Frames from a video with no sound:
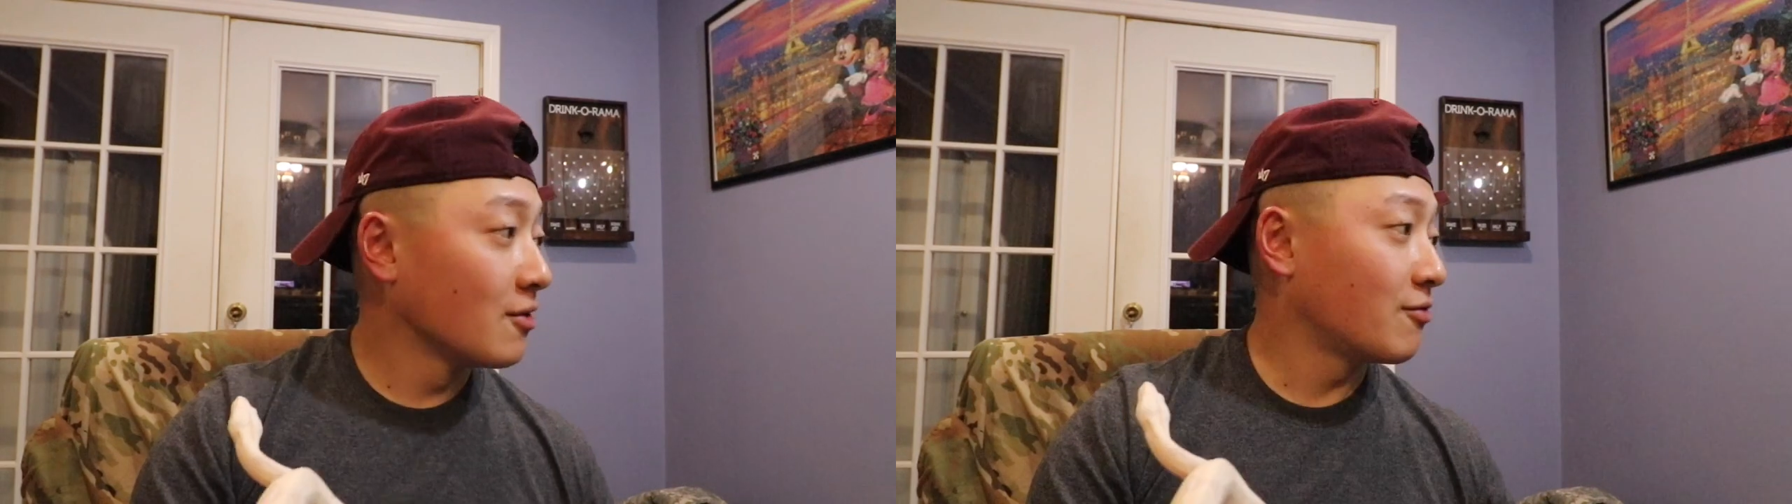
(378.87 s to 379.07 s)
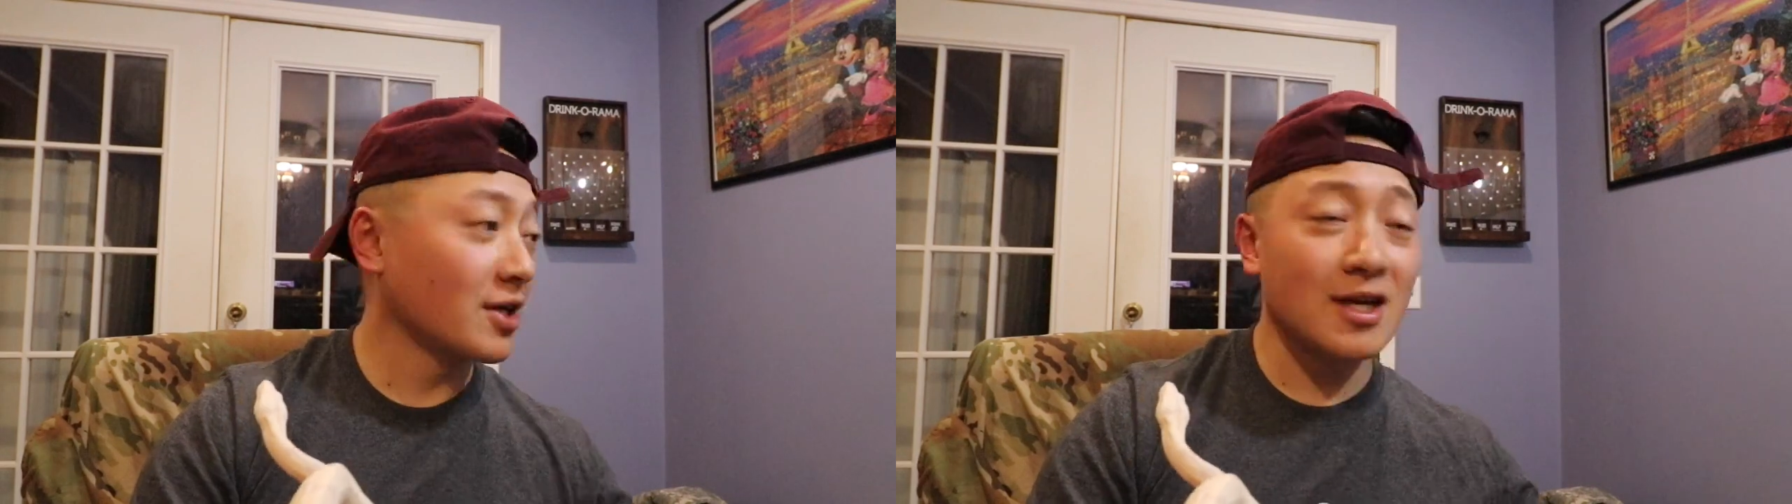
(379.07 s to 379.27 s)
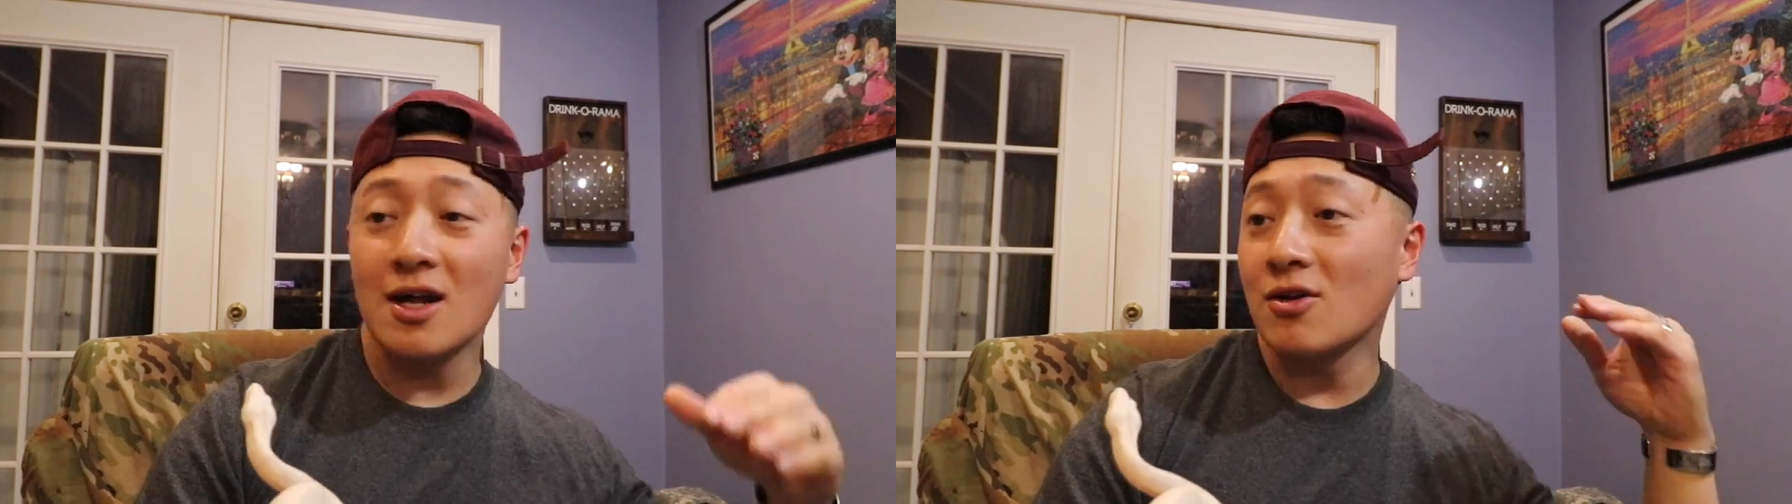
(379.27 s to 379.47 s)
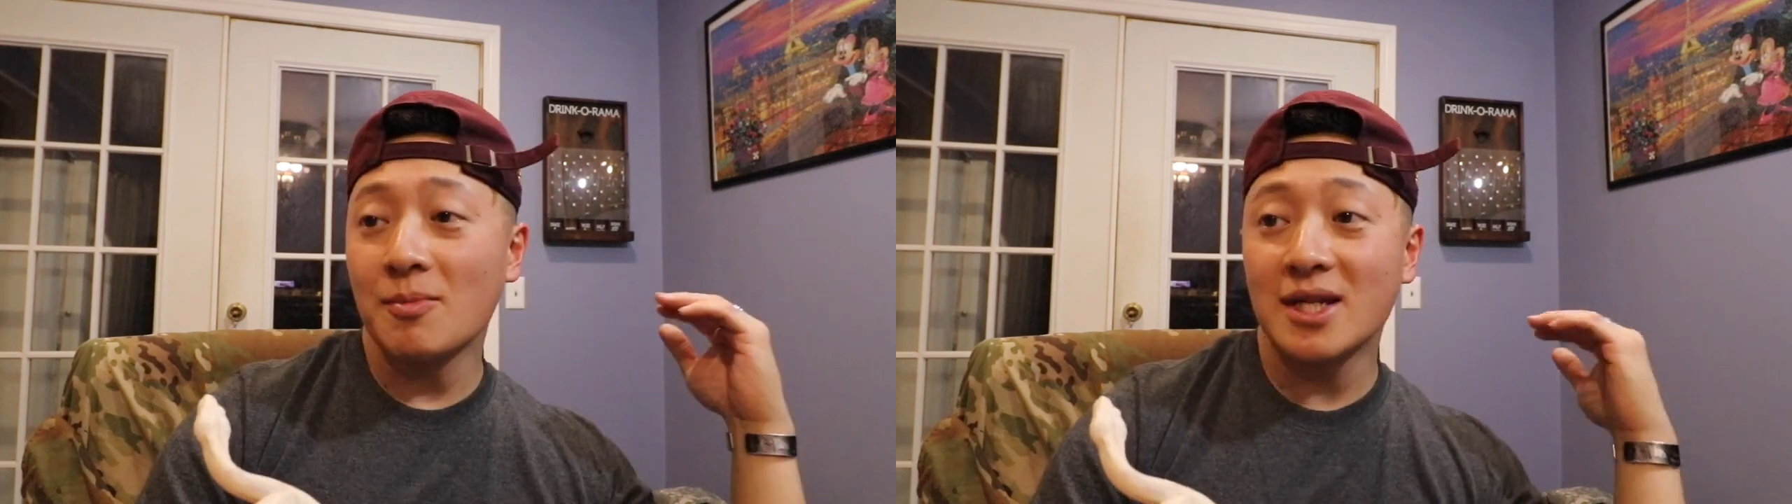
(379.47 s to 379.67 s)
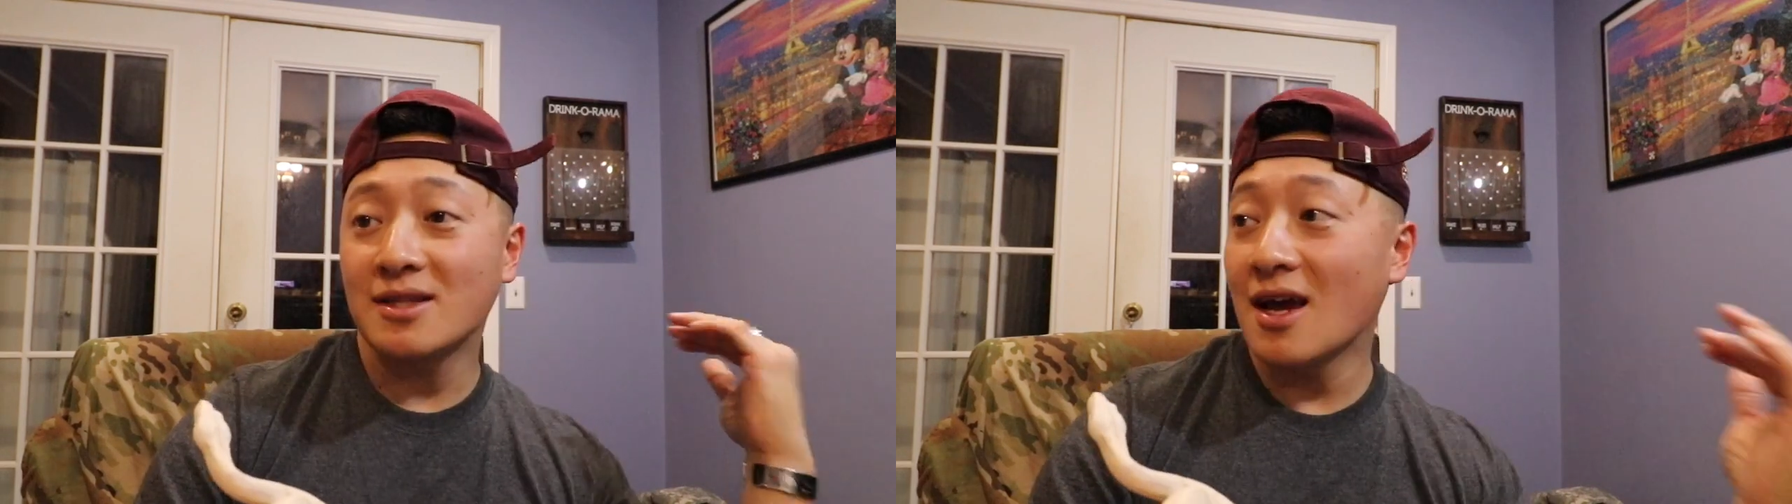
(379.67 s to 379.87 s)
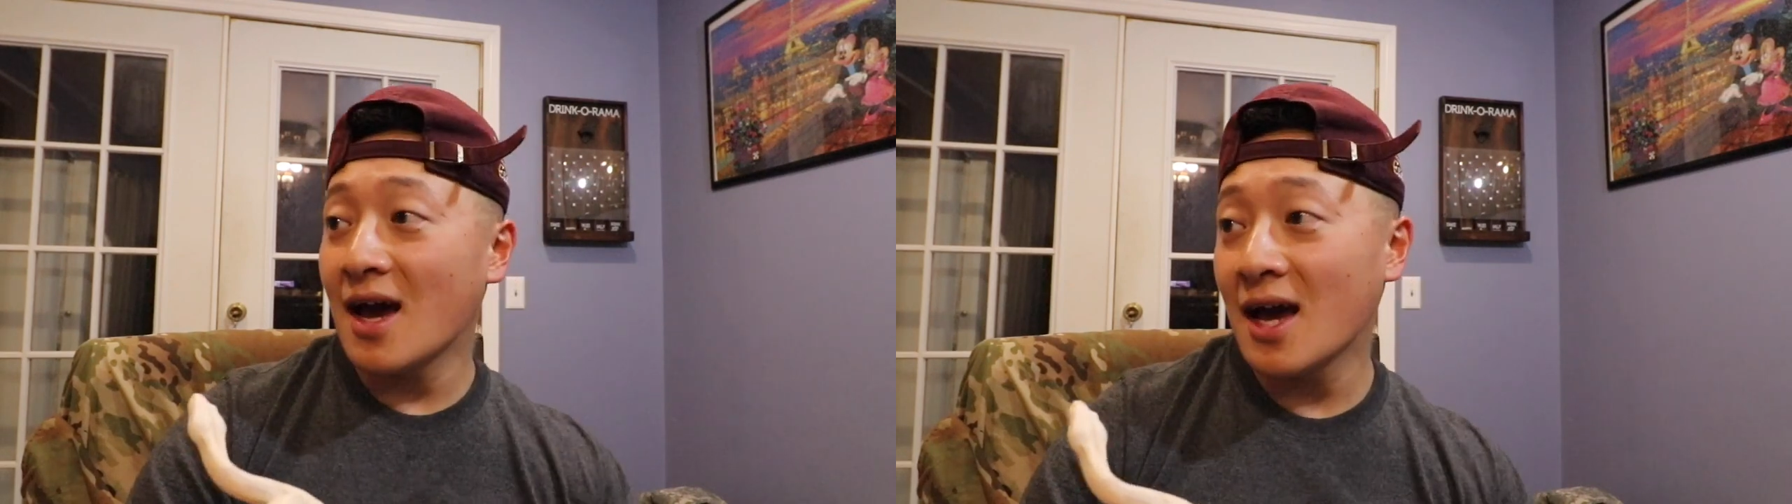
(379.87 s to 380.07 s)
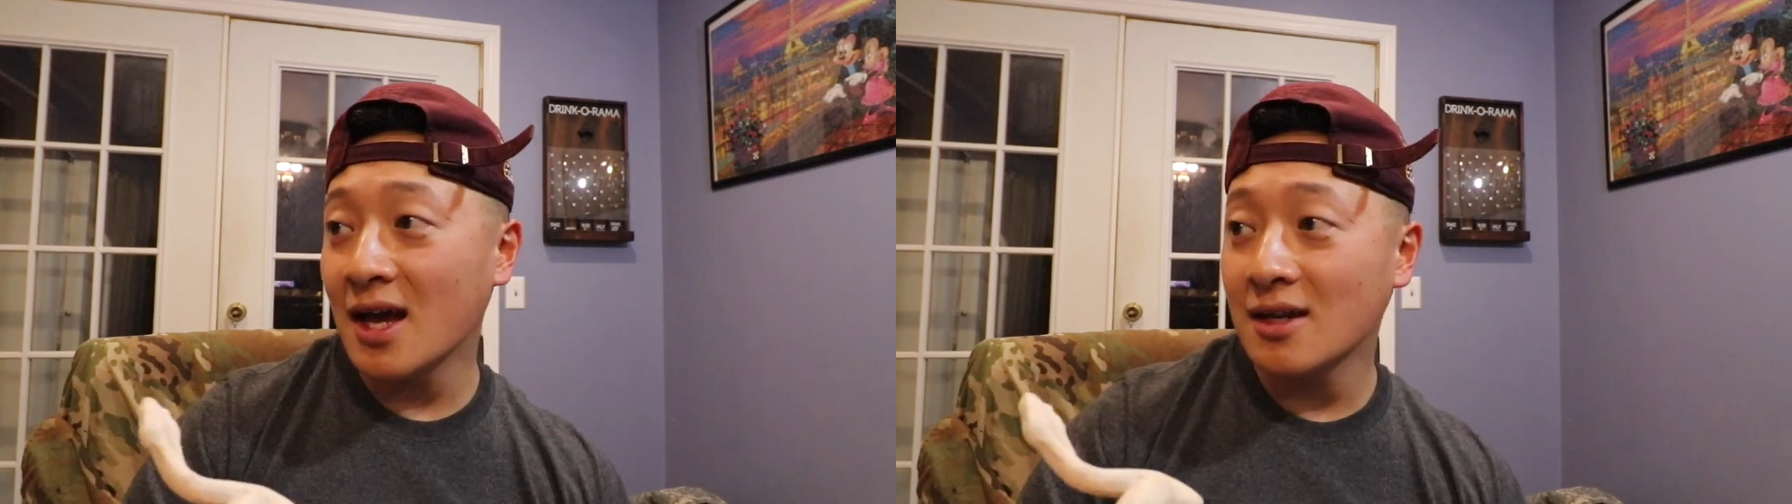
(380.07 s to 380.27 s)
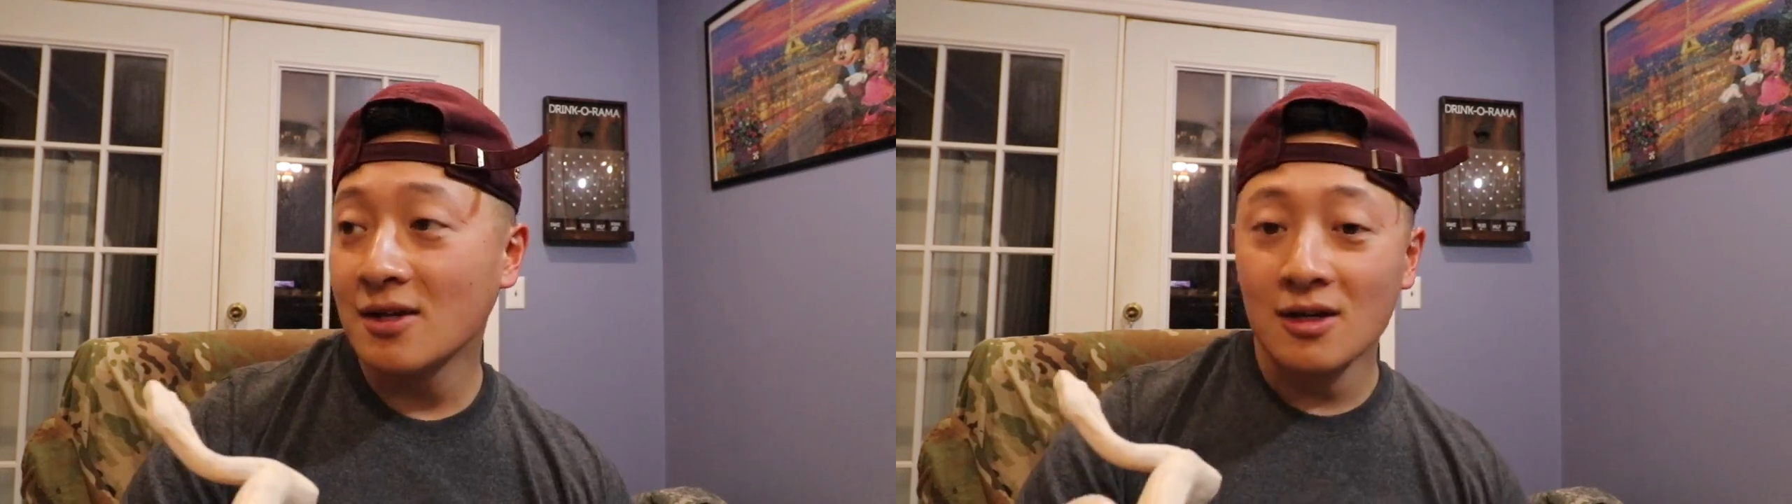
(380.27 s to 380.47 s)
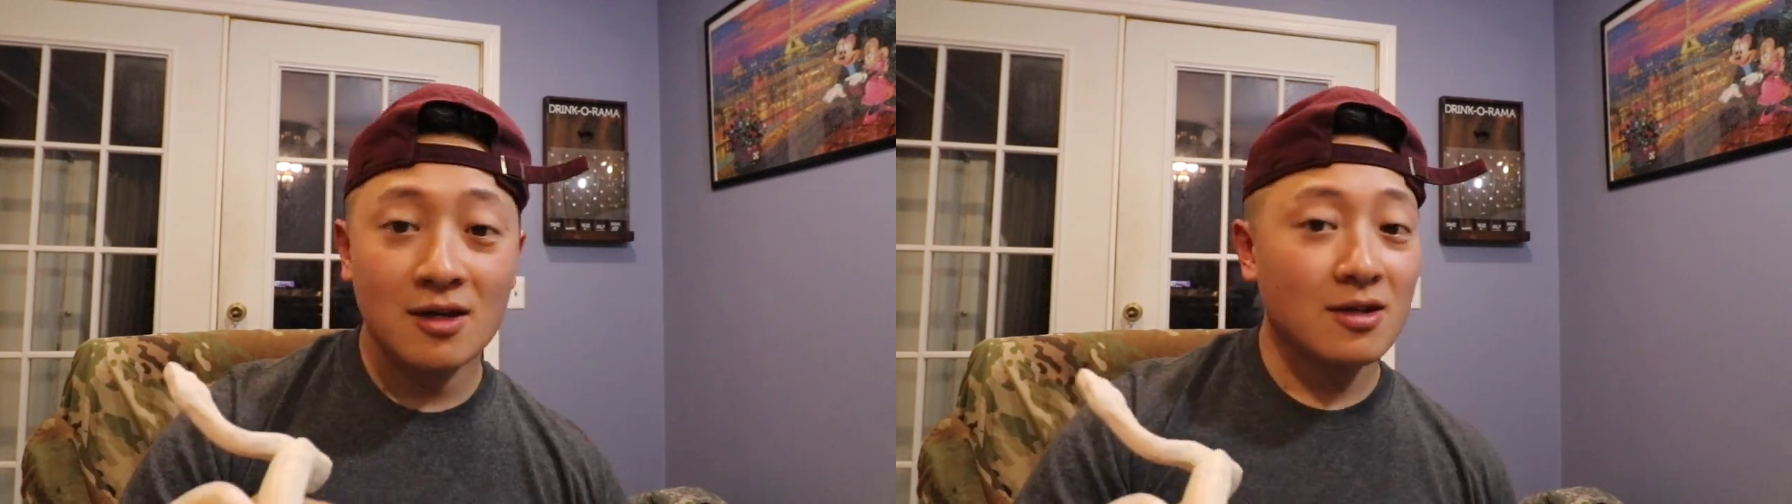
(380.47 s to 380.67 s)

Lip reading: freaking out on my dad,